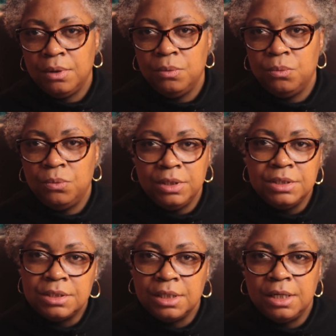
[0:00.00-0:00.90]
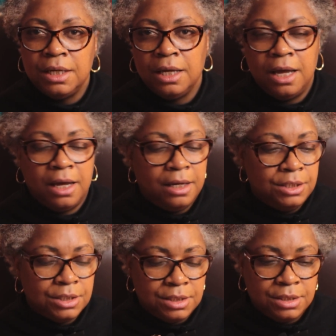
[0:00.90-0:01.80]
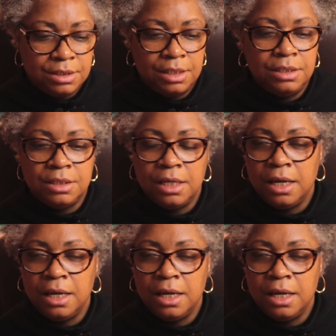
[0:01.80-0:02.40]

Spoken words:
In one sitting, I just sit